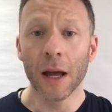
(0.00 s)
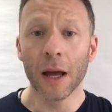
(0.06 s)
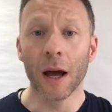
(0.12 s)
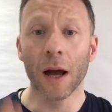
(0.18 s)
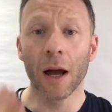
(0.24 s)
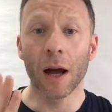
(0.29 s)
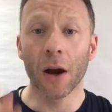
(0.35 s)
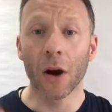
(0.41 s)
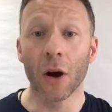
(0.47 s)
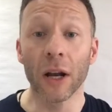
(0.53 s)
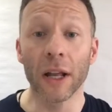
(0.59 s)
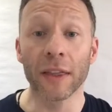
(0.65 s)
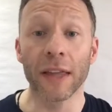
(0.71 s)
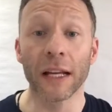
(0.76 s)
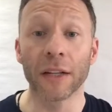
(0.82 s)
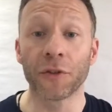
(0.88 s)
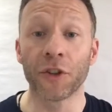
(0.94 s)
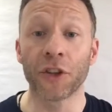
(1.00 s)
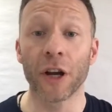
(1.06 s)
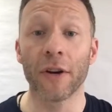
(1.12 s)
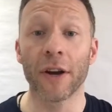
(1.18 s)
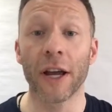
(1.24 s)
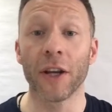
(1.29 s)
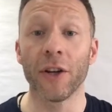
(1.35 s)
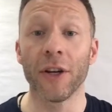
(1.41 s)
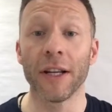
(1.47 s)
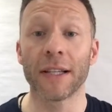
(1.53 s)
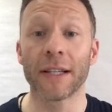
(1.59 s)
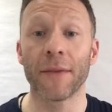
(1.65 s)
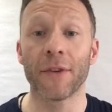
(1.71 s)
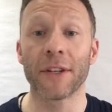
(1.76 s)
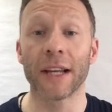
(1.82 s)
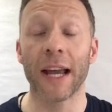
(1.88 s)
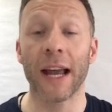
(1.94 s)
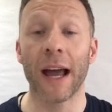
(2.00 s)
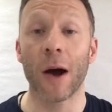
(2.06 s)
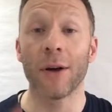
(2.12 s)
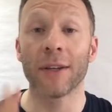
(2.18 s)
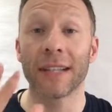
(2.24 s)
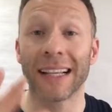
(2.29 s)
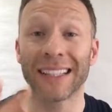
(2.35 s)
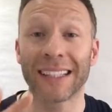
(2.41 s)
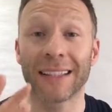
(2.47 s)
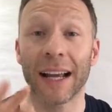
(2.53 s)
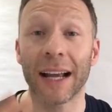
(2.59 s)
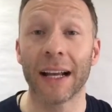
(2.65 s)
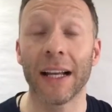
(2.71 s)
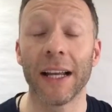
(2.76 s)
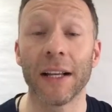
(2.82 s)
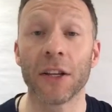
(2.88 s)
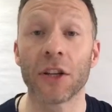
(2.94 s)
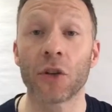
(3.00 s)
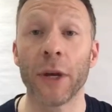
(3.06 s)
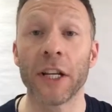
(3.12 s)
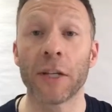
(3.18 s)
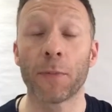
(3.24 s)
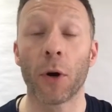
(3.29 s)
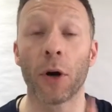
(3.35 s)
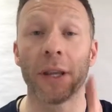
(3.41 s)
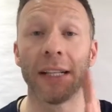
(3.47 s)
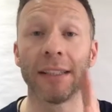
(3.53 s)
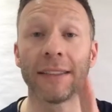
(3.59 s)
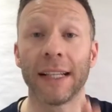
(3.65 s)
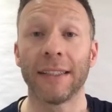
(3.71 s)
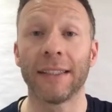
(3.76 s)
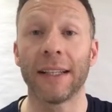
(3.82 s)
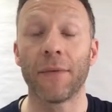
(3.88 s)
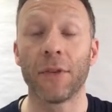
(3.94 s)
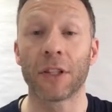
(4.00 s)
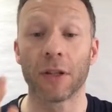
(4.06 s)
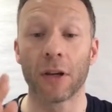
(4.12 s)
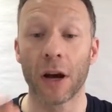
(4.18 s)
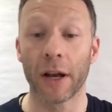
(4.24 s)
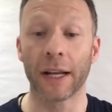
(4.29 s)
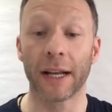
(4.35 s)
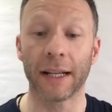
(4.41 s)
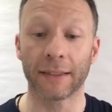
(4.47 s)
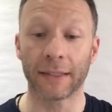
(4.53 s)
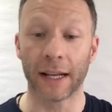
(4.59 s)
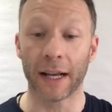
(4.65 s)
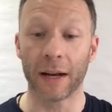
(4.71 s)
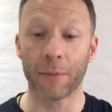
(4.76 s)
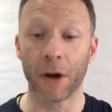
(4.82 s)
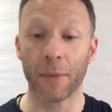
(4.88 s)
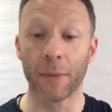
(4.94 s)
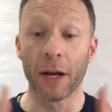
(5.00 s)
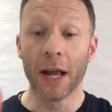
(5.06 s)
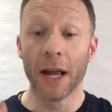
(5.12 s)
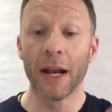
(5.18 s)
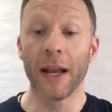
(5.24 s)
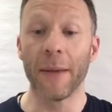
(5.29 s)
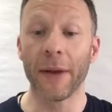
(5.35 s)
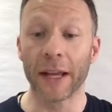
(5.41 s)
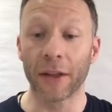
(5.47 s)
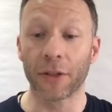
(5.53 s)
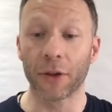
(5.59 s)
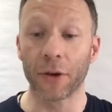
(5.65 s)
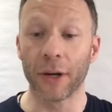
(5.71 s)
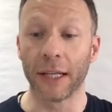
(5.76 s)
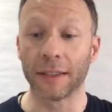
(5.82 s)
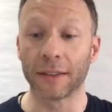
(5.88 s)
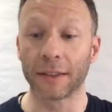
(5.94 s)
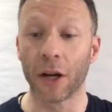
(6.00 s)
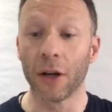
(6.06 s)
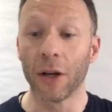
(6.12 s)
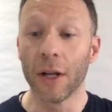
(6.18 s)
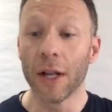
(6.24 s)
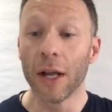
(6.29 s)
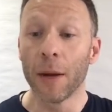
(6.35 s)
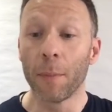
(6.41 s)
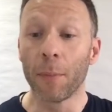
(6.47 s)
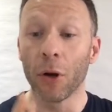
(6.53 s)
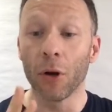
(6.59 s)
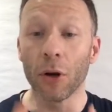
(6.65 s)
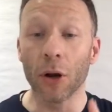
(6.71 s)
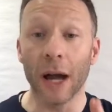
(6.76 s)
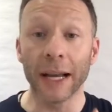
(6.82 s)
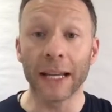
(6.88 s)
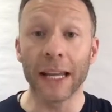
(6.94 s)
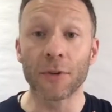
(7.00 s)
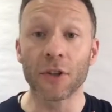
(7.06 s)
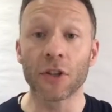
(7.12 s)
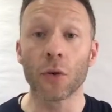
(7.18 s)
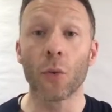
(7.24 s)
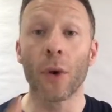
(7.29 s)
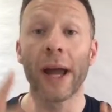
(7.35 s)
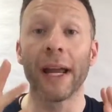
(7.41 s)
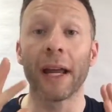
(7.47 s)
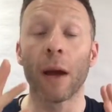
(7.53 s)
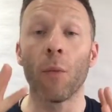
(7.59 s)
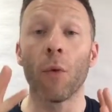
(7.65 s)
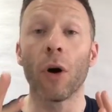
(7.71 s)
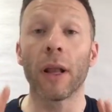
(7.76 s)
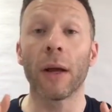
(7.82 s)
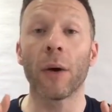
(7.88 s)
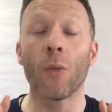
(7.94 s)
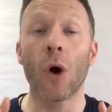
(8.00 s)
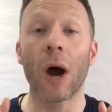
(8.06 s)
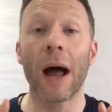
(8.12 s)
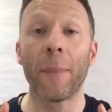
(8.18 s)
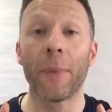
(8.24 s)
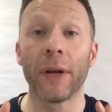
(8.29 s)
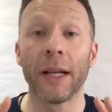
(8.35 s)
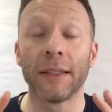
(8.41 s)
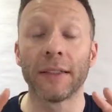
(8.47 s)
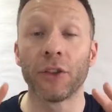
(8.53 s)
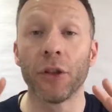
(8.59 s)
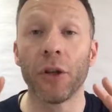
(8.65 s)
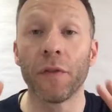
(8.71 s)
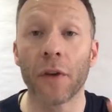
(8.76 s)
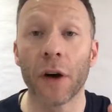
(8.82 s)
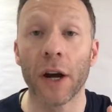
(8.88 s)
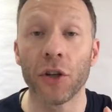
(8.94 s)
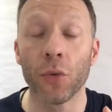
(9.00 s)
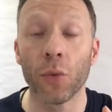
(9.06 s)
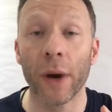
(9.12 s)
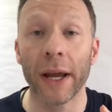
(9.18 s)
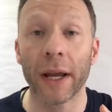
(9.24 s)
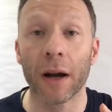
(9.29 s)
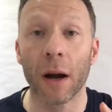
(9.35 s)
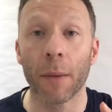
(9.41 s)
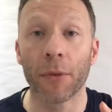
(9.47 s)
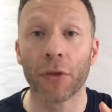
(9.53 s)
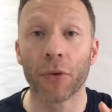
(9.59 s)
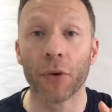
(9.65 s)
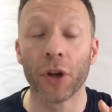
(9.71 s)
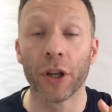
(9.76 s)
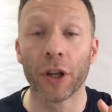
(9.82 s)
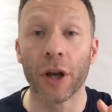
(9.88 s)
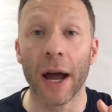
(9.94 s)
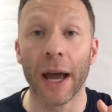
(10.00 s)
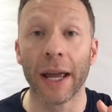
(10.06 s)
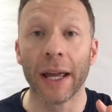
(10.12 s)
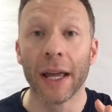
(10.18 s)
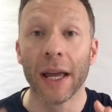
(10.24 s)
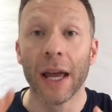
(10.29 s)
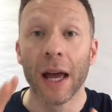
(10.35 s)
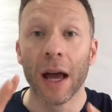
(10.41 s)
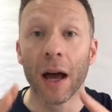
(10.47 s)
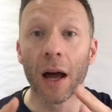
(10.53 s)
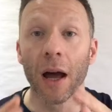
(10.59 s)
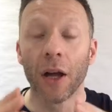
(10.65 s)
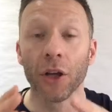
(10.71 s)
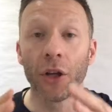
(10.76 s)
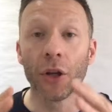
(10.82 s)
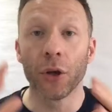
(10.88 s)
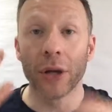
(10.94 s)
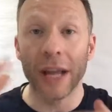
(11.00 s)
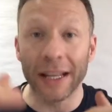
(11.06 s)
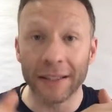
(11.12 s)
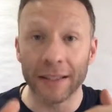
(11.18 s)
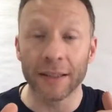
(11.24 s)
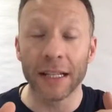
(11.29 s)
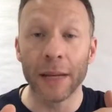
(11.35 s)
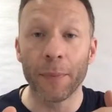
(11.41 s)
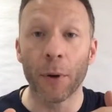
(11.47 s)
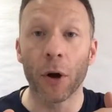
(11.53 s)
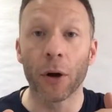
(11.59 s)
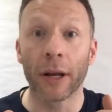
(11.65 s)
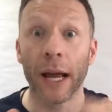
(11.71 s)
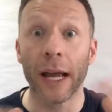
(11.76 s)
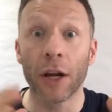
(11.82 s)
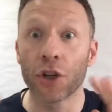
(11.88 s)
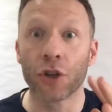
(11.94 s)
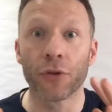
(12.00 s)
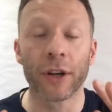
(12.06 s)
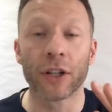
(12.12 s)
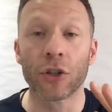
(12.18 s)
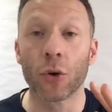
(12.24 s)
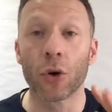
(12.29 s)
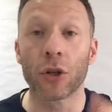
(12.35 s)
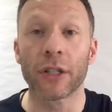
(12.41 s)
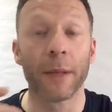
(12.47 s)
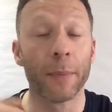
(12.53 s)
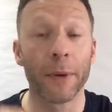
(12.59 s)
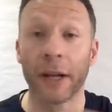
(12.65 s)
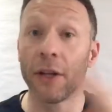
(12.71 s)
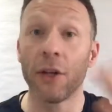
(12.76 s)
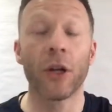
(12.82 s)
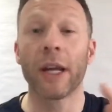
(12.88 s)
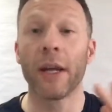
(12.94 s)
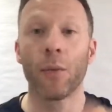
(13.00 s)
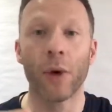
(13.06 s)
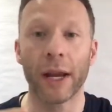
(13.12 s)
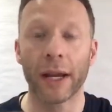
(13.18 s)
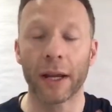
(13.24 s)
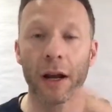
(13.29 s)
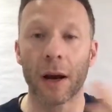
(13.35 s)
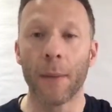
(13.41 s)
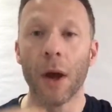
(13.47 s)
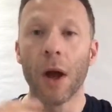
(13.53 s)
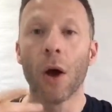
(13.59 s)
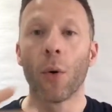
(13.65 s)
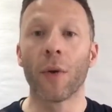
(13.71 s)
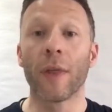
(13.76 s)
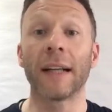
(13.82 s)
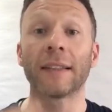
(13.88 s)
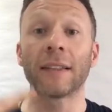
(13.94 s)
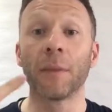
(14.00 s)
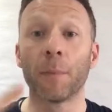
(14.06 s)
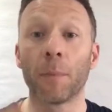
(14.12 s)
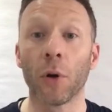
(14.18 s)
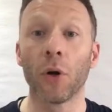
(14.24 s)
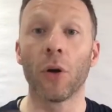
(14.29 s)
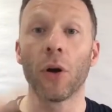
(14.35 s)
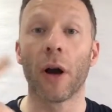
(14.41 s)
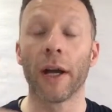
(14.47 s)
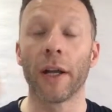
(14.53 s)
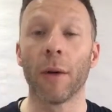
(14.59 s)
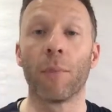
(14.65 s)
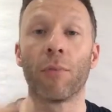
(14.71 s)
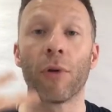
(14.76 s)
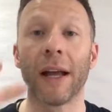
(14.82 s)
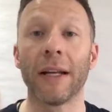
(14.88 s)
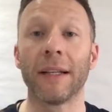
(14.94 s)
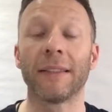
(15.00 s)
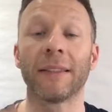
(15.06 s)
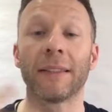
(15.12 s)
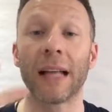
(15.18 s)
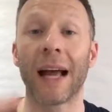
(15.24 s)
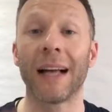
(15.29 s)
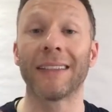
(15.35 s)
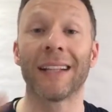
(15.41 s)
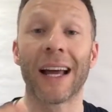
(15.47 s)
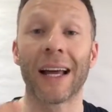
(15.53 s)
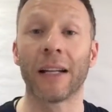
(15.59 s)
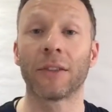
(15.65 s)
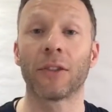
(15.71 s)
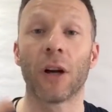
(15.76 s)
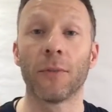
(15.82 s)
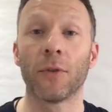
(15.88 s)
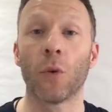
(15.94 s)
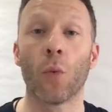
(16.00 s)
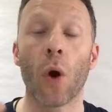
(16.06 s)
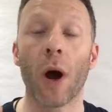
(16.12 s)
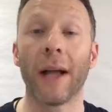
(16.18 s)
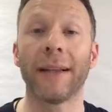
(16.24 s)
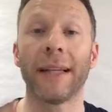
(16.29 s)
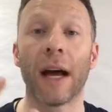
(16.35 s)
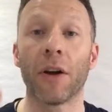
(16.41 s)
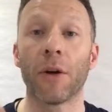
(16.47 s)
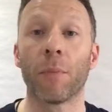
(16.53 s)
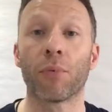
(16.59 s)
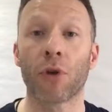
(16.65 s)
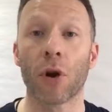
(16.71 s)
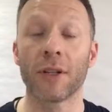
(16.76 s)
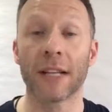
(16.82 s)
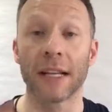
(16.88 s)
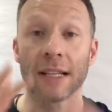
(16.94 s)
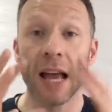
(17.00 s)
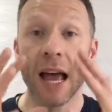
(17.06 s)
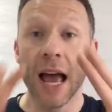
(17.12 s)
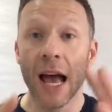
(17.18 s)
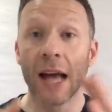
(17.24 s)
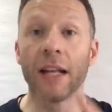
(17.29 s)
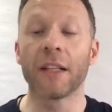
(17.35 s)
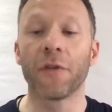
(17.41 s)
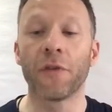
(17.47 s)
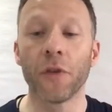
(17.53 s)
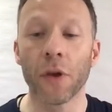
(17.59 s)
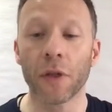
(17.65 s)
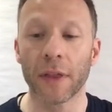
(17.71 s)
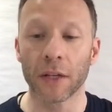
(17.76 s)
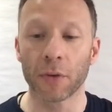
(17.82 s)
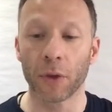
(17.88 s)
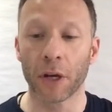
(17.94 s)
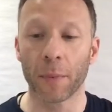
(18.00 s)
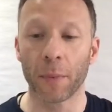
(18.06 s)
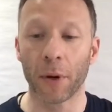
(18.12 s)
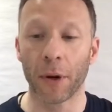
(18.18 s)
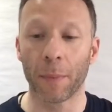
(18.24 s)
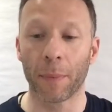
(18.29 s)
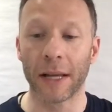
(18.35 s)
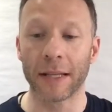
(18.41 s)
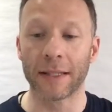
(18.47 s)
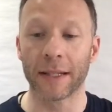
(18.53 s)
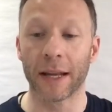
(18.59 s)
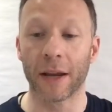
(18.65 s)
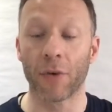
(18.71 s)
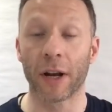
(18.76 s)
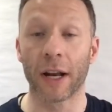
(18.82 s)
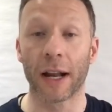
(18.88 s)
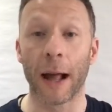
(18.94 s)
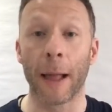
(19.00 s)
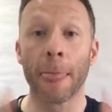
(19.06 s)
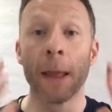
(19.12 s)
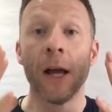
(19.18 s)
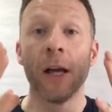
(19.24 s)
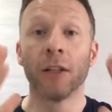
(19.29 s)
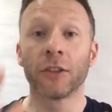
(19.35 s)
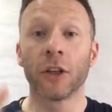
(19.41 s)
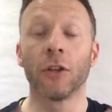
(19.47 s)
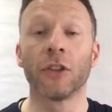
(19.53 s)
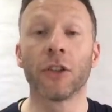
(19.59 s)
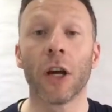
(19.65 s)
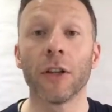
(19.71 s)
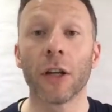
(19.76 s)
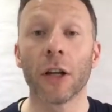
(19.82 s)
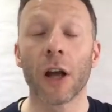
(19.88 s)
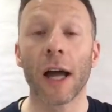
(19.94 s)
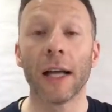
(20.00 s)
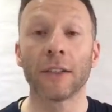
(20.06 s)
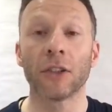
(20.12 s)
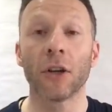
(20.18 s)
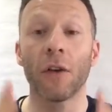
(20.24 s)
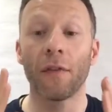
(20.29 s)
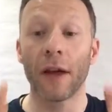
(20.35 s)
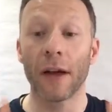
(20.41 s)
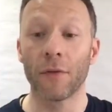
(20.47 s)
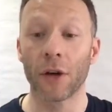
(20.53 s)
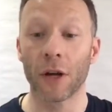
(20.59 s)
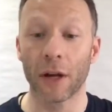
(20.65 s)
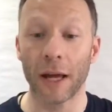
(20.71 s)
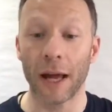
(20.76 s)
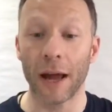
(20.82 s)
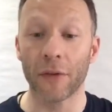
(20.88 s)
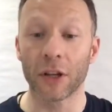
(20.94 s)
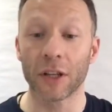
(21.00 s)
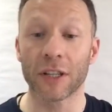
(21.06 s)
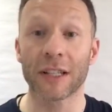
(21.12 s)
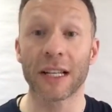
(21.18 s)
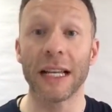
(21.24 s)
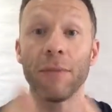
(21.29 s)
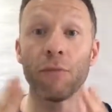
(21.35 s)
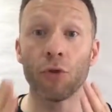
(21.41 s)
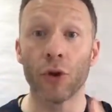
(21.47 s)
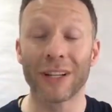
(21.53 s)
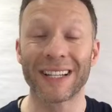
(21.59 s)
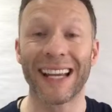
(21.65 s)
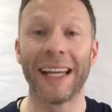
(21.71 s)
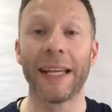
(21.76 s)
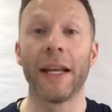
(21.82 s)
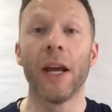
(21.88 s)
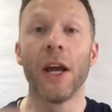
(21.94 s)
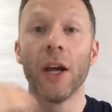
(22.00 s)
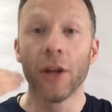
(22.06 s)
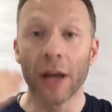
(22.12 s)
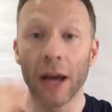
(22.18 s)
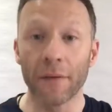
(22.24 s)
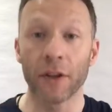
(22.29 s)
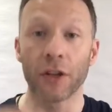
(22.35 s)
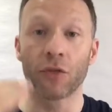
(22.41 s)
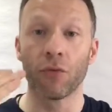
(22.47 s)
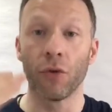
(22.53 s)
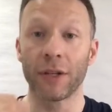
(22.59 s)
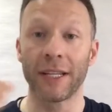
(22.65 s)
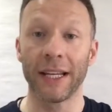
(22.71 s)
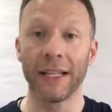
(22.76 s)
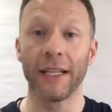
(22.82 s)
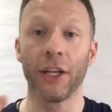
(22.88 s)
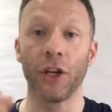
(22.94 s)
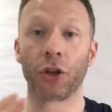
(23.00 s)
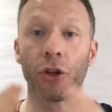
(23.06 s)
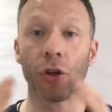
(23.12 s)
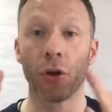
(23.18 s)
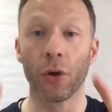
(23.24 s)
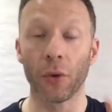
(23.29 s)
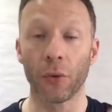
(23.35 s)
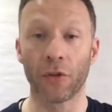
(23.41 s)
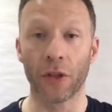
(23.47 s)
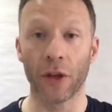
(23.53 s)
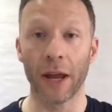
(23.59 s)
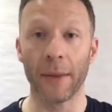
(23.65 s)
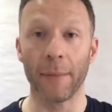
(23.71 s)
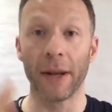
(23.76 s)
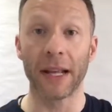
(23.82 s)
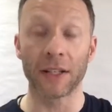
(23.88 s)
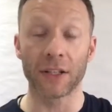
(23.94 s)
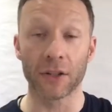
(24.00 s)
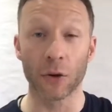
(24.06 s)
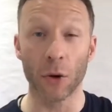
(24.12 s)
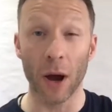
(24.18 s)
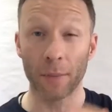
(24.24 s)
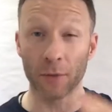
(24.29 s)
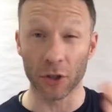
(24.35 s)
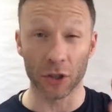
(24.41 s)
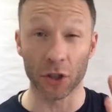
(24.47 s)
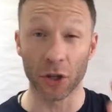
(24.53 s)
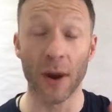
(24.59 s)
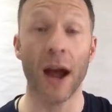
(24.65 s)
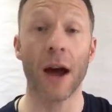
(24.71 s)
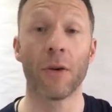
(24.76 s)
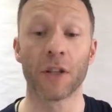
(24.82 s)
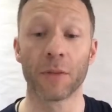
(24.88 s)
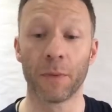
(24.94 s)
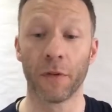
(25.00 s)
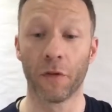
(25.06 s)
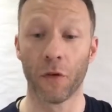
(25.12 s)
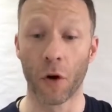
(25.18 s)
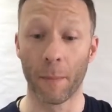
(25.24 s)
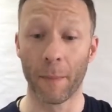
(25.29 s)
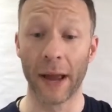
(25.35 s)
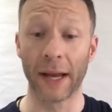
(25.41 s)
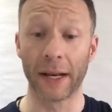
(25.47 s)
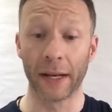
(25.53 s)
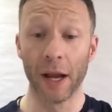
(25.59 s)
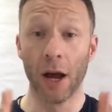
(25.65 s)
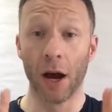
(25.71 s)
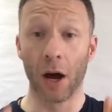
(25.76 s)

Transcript: Holly, thanks for sharing that. You need 7 to 8 hours. That's exactly in the sweet spot. They say 7 to 9. I'll get to that in a moment. Let me get through these. So blue light keeps us awake. And what happened is, do you find you wake up through the night, you get to sleep okay because you're exhausted, but then you keep waking up? Well, that's the blue light. Your brain hasn't had a time to wind down and process. And there's a few things we can put in place to get rid of that. So turn the lights off. Have a sleep routine. You have this routine that you do 30 minutes to up to 2 hours before bed.